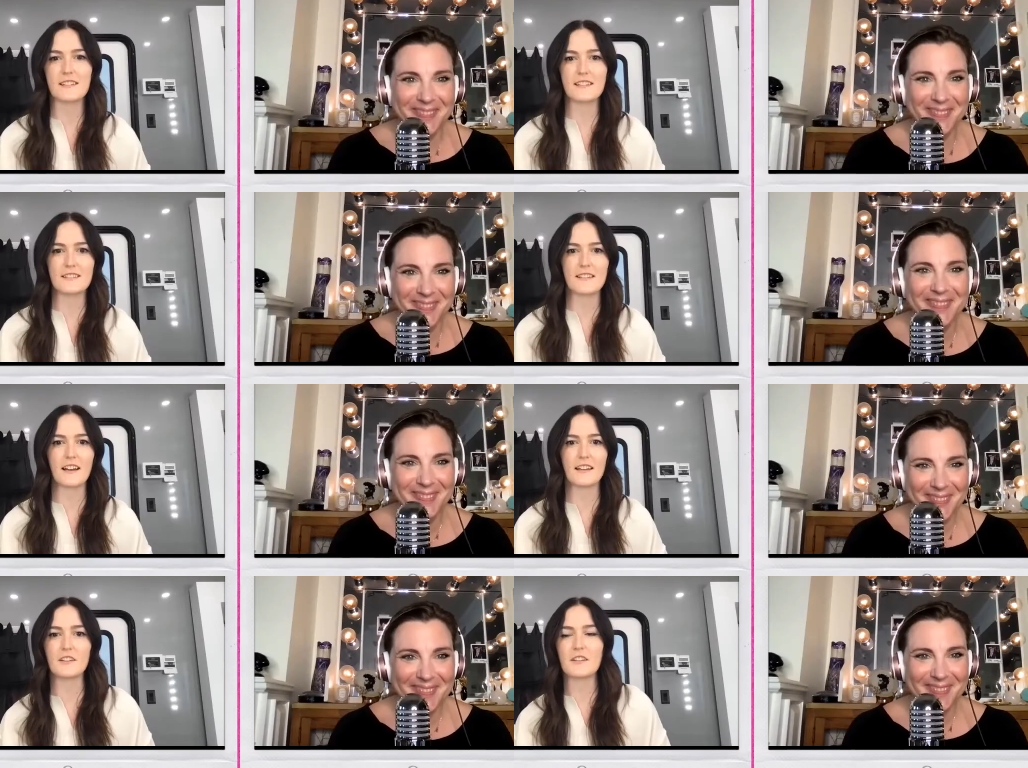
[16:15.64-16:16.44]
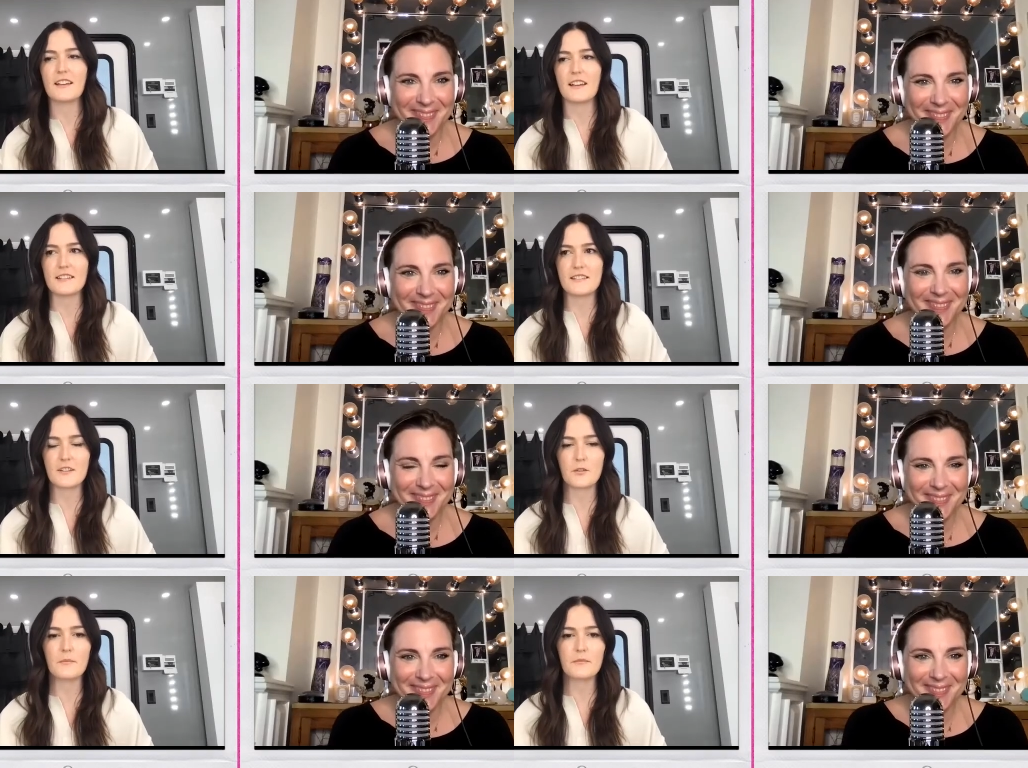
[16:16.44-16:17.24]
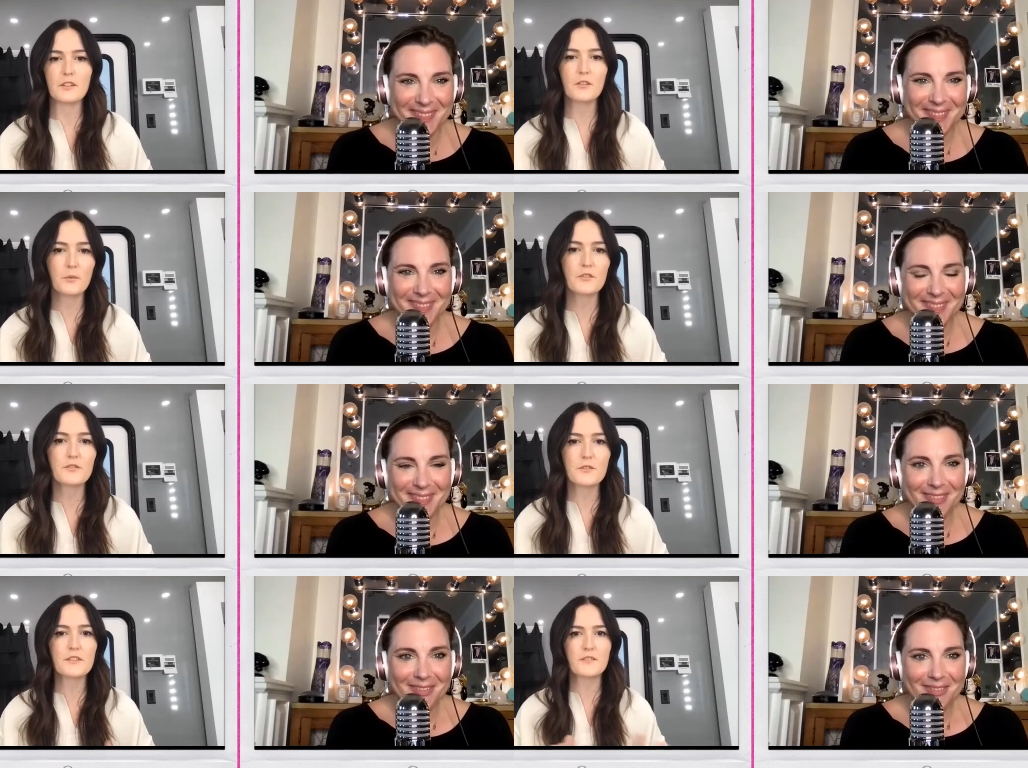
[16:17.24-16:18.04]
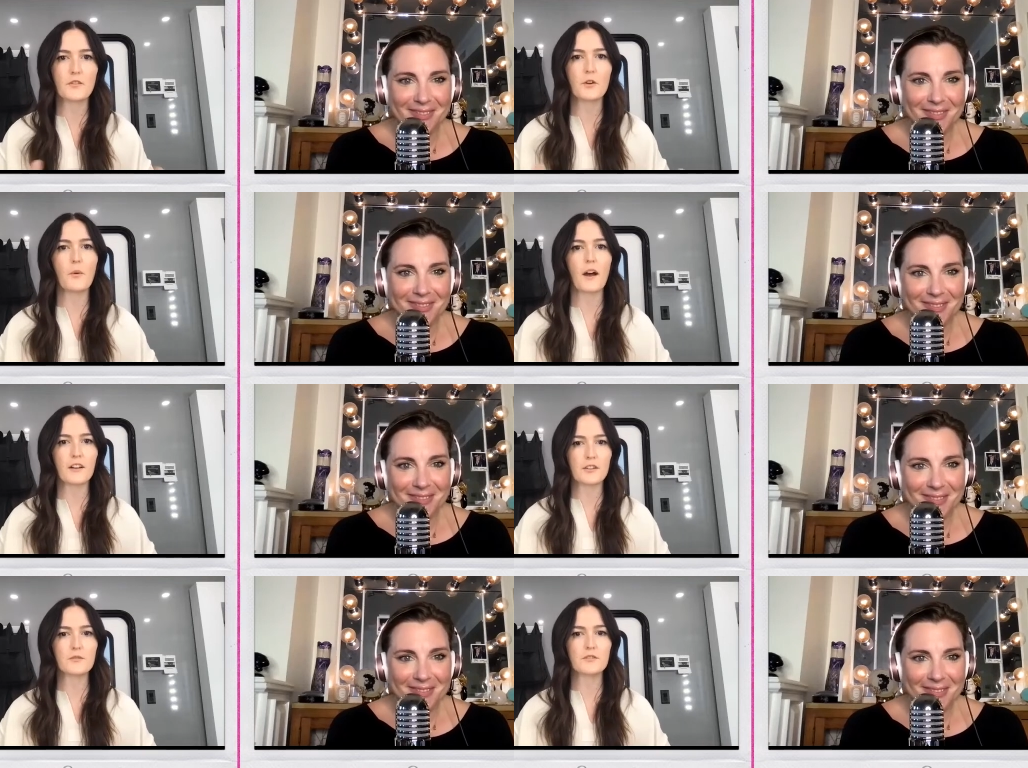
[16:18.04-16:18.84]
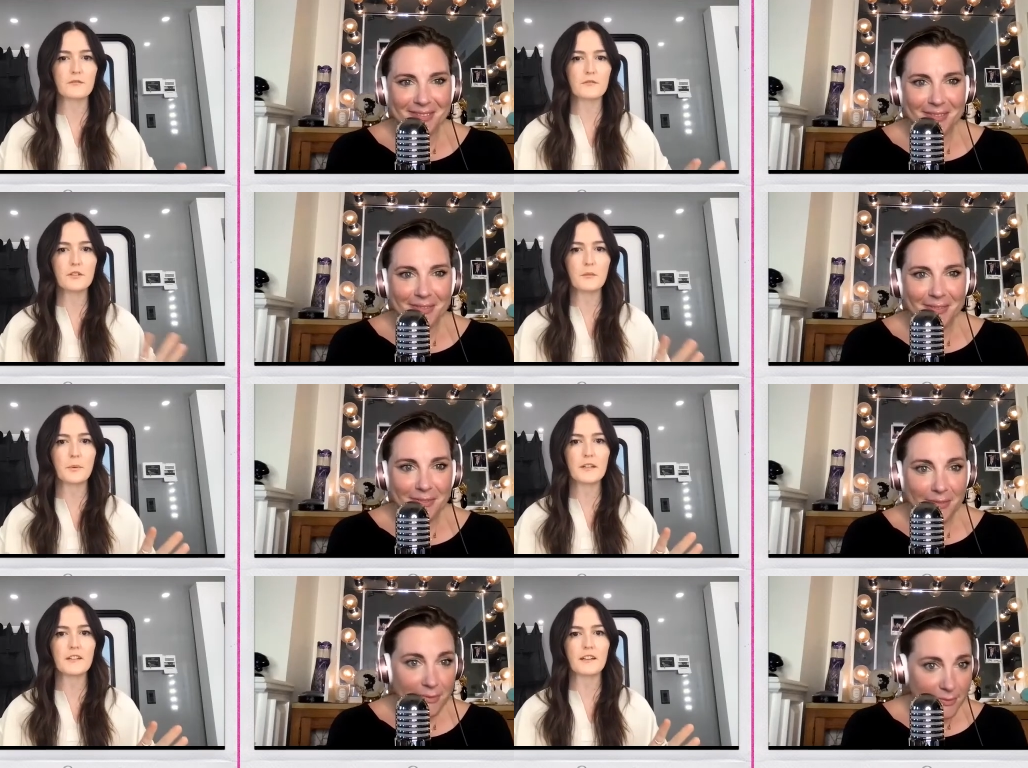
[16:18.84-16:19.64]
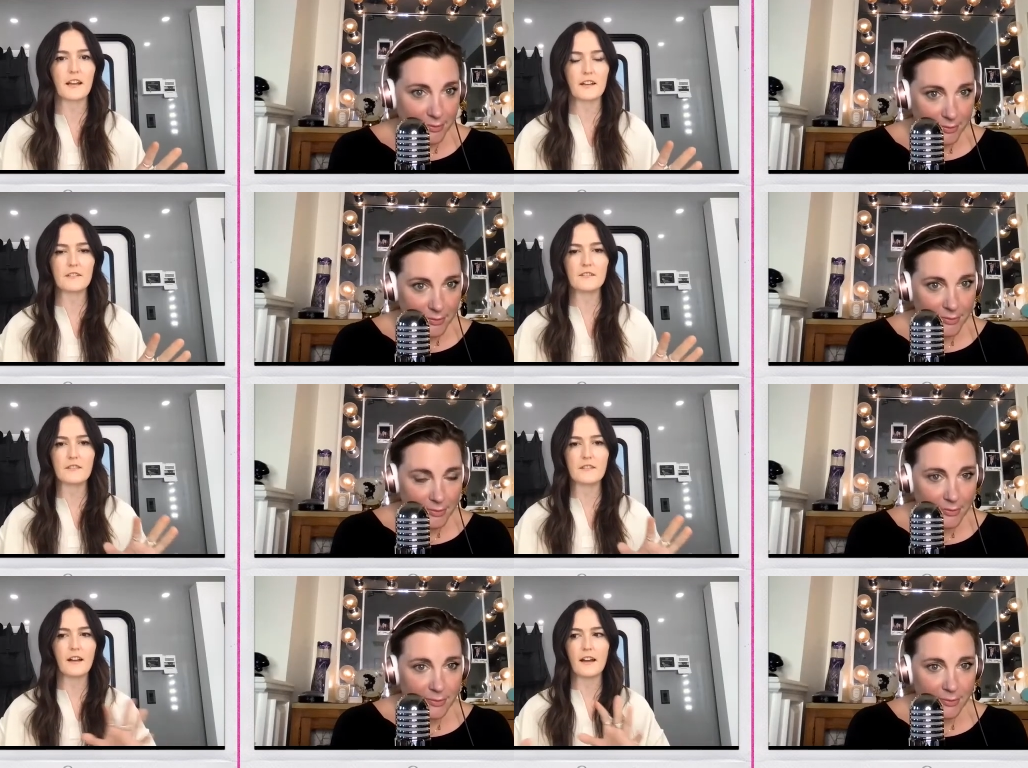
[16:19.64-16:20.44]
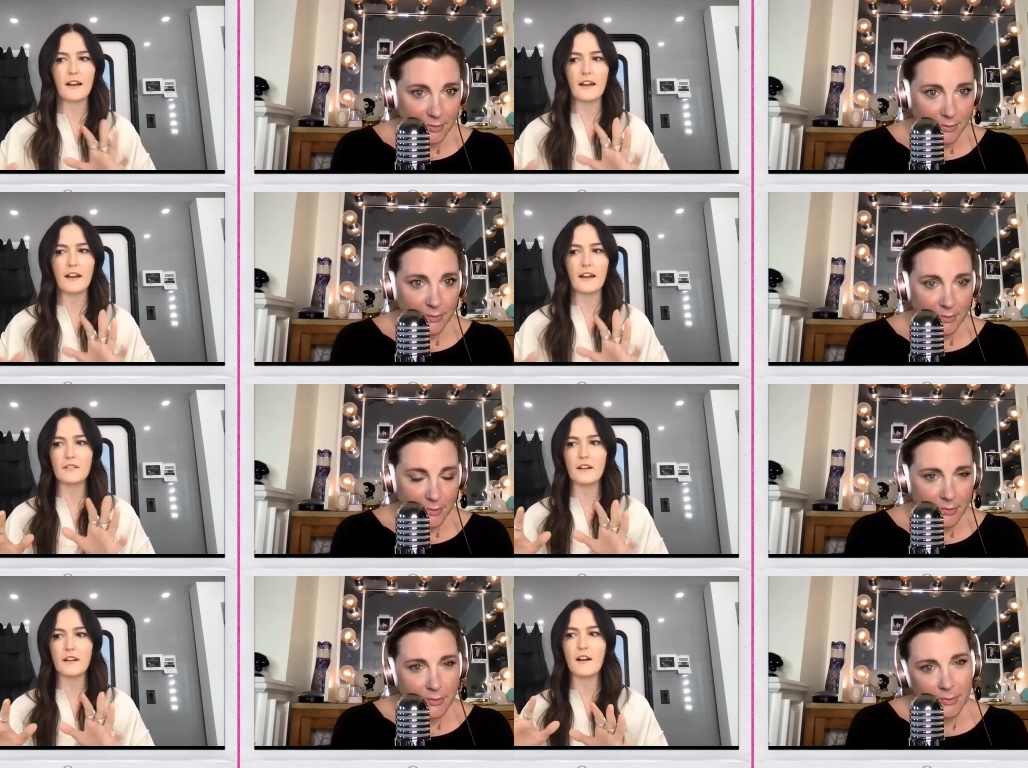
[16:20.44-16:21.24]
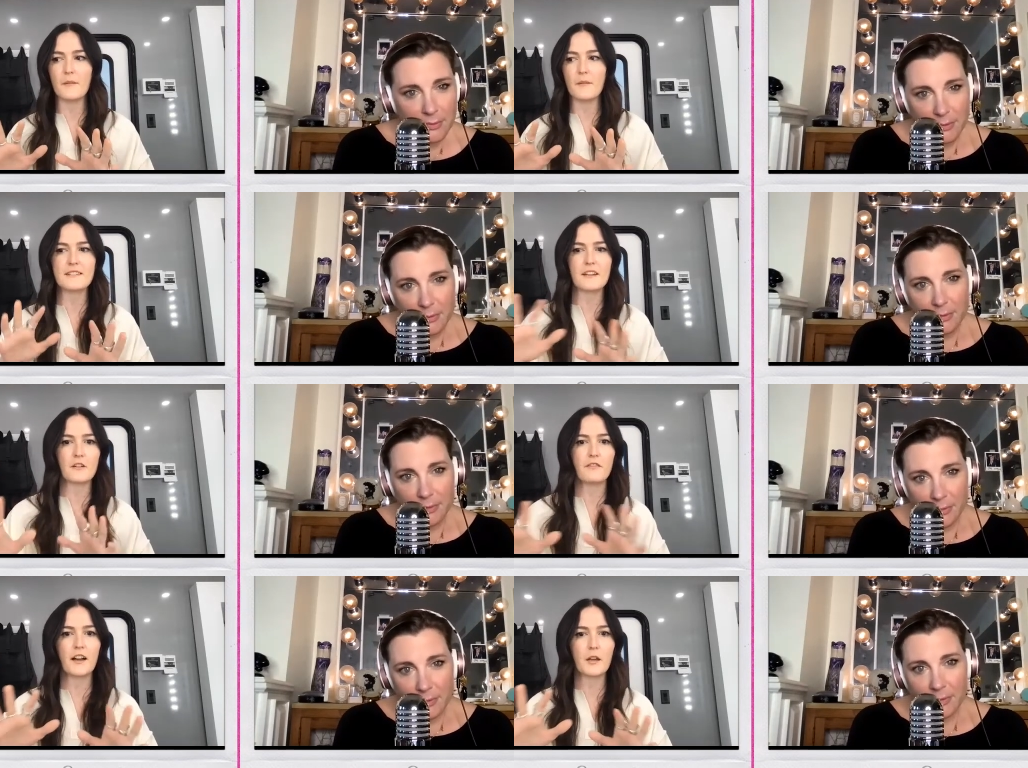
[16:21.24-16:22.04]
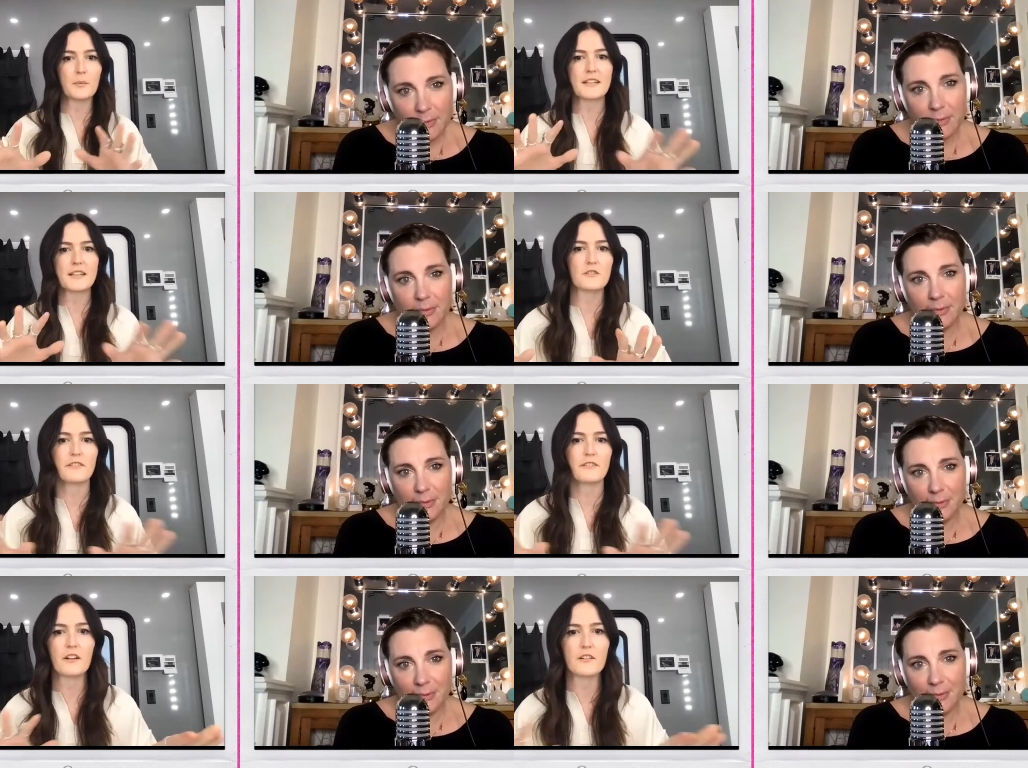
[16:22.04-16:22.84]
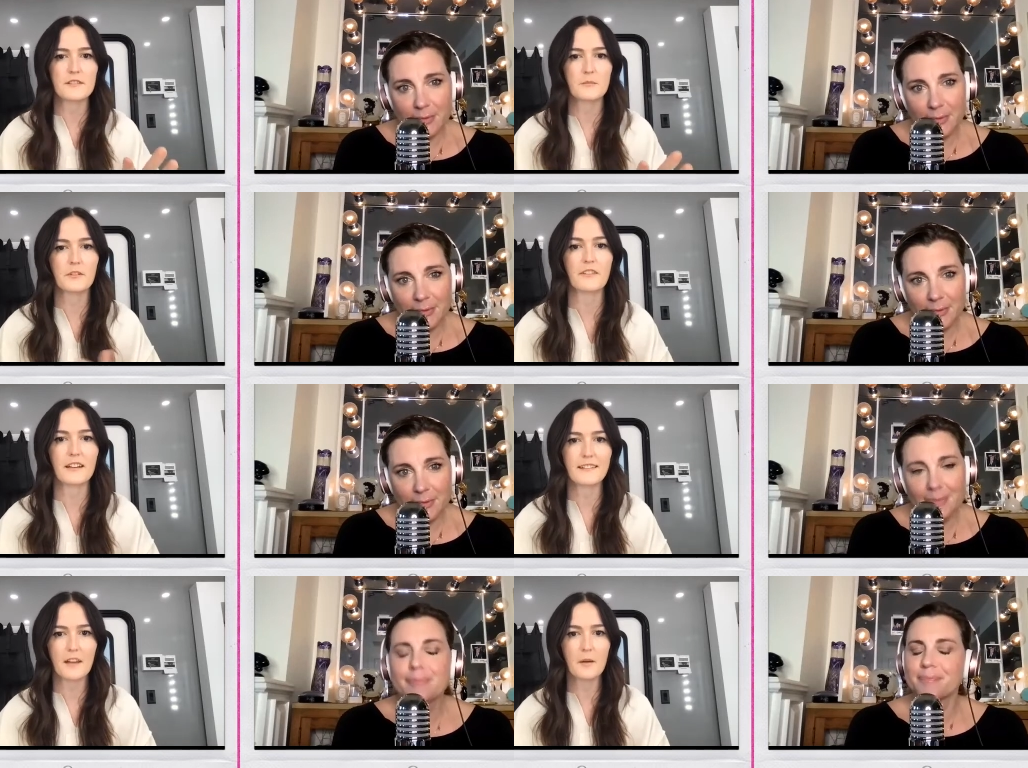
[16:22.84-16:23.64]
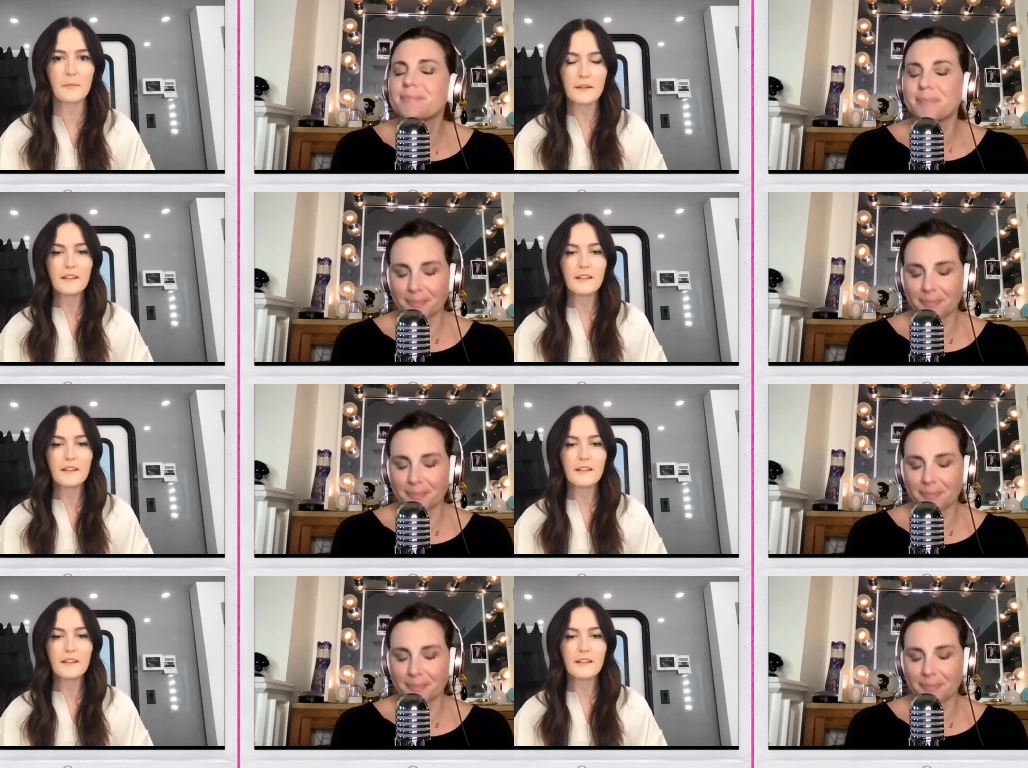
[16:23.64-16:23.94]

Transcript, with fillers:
Speaker 1: is that it, it's like no you know we do this for a while you do, you get pretty good at at um, identifying potential fires and preventing them